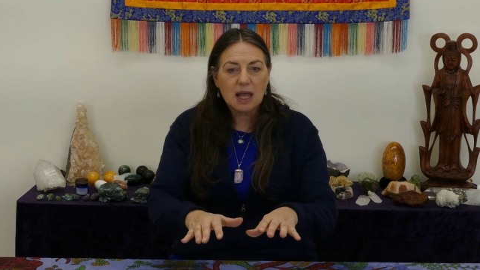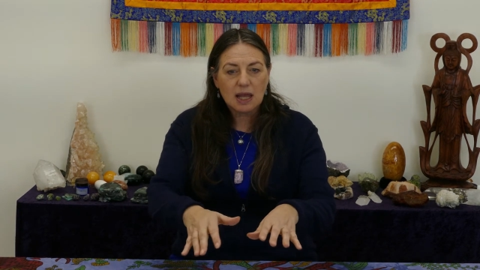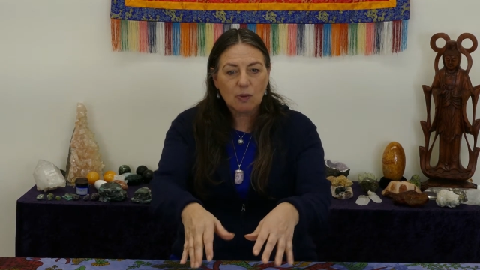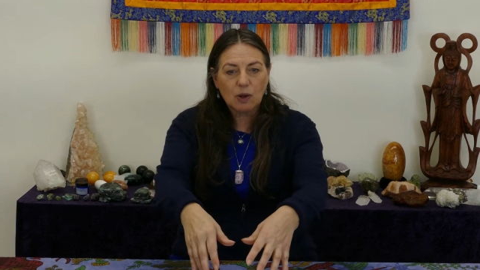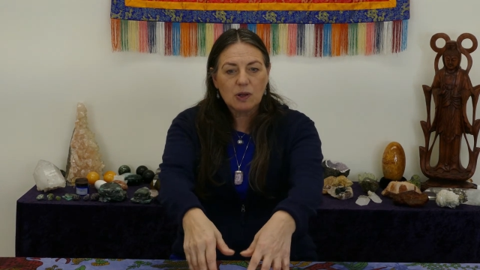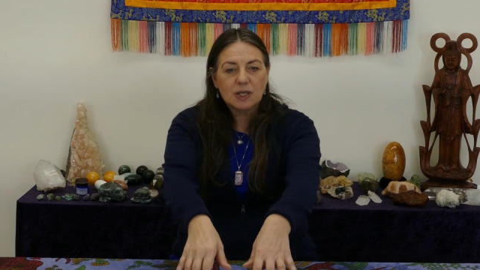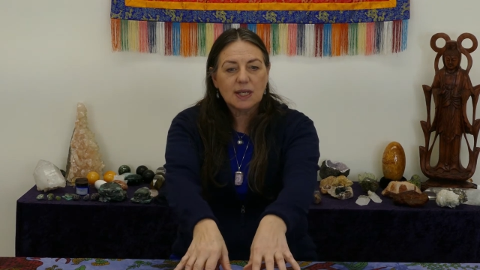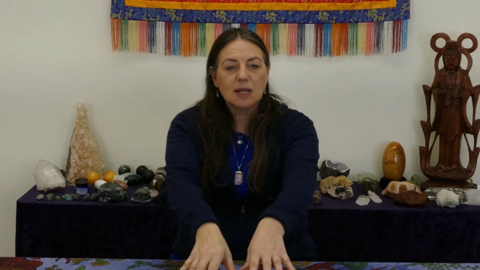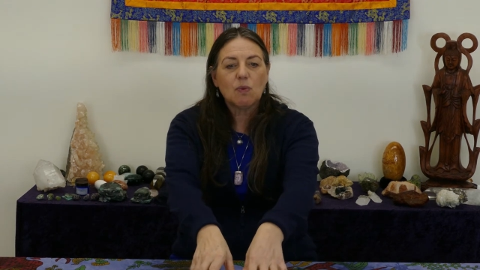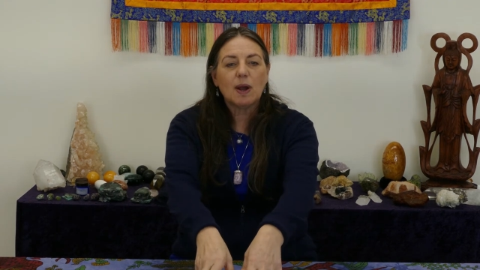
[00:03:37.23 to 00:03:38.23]
there weren't
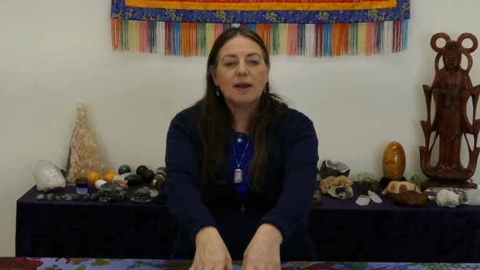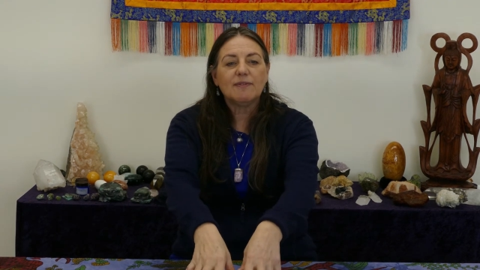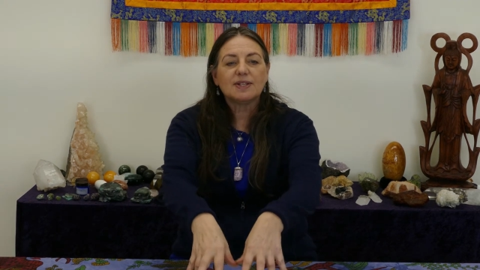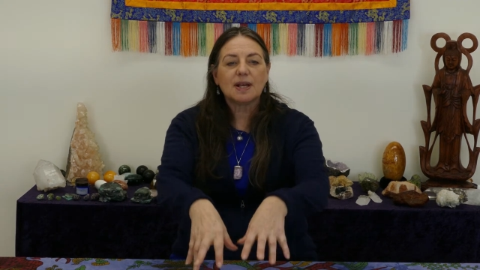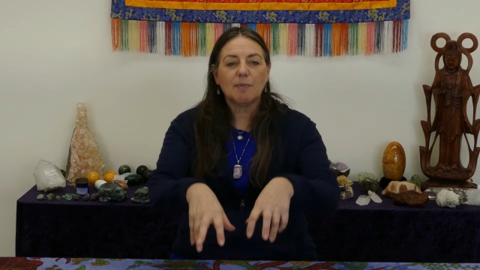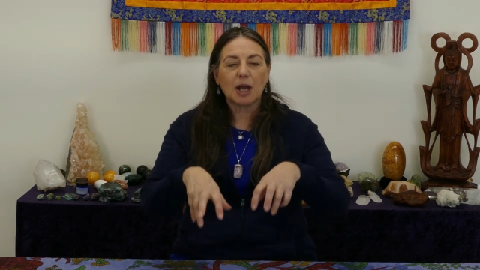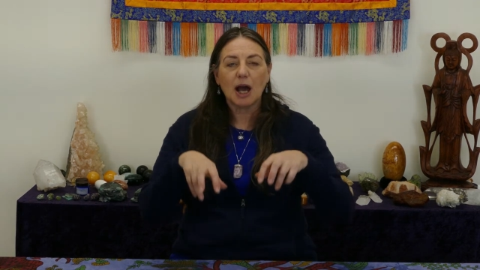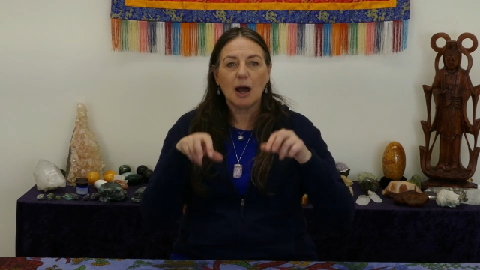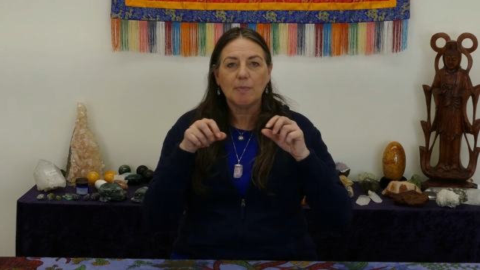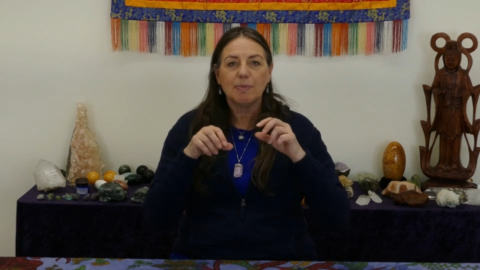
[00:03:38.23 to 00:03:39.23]
any waves coming
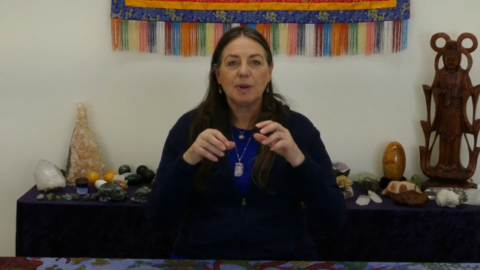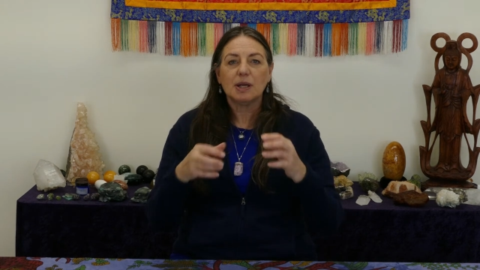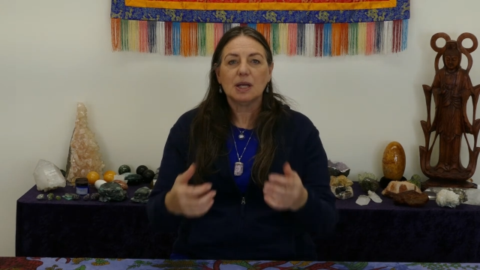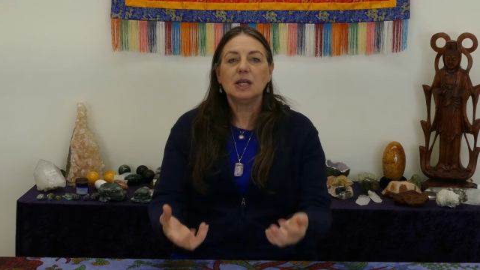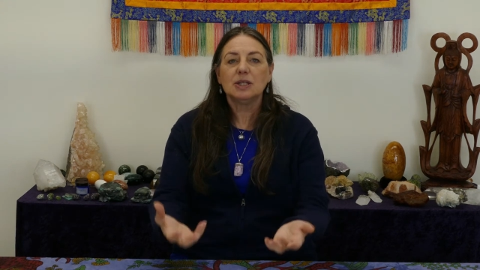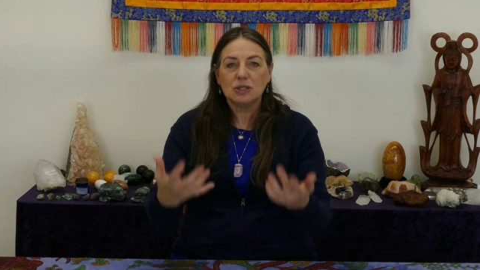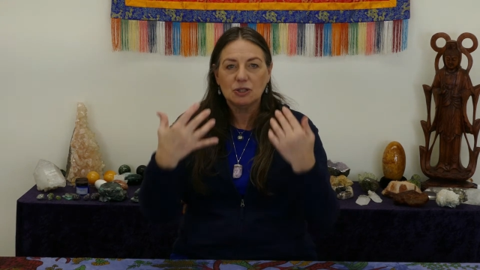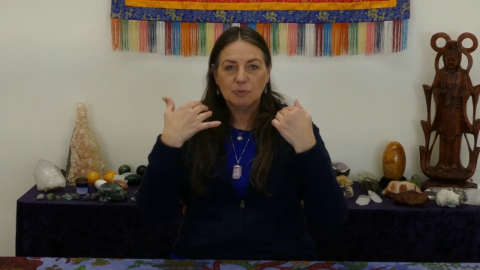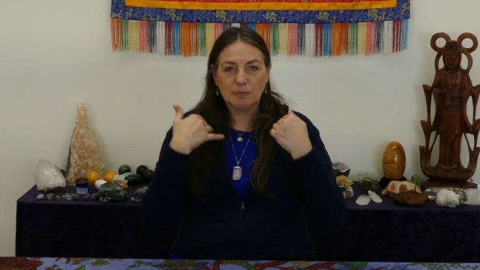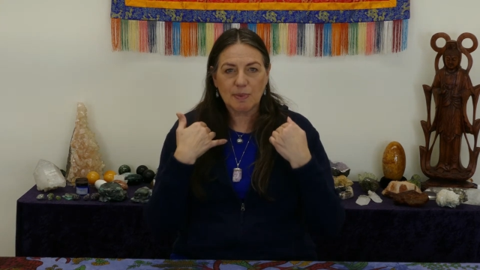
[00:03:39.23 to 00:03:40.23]
up
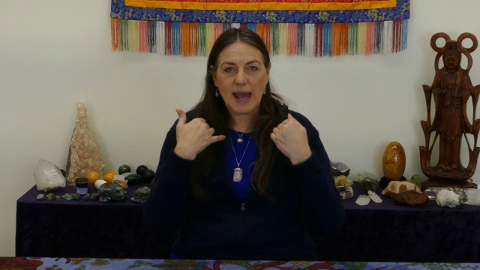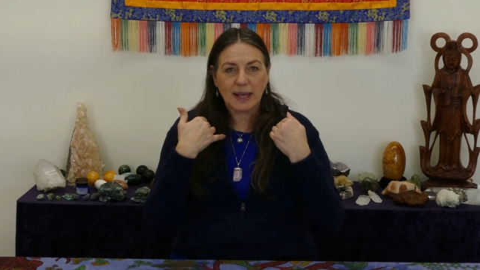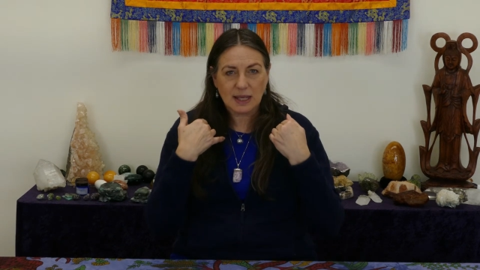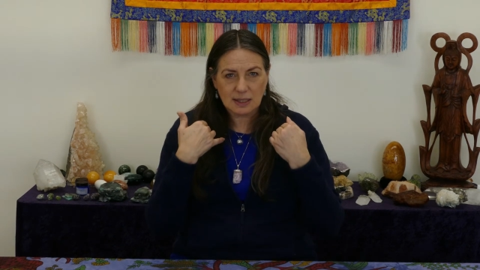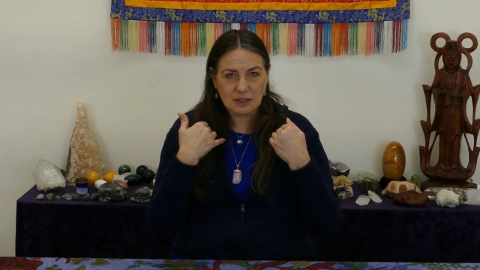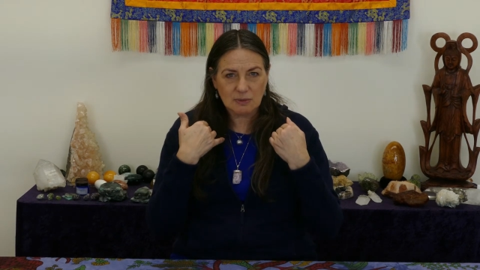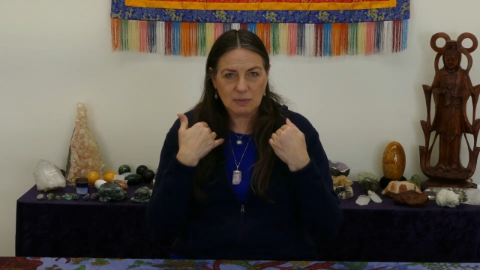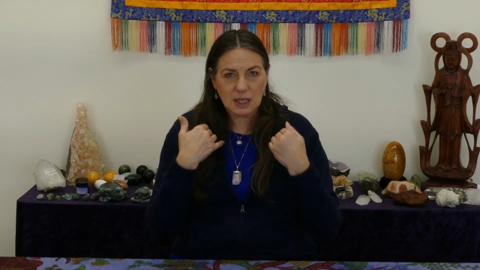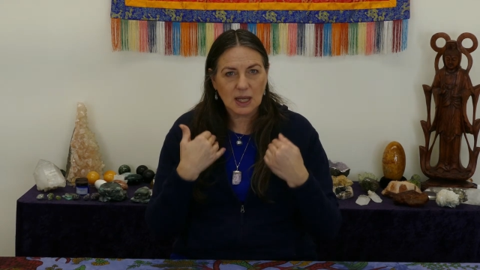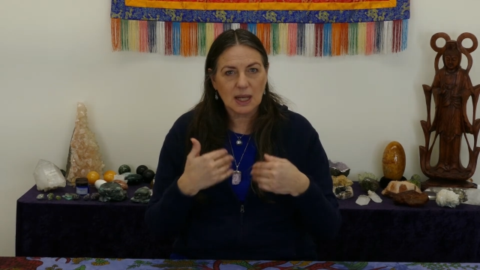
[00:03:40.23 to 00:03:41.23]
back into
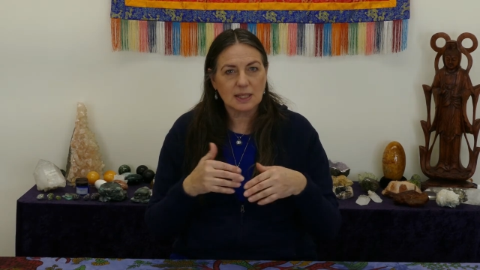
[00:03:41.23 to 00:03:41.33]
me.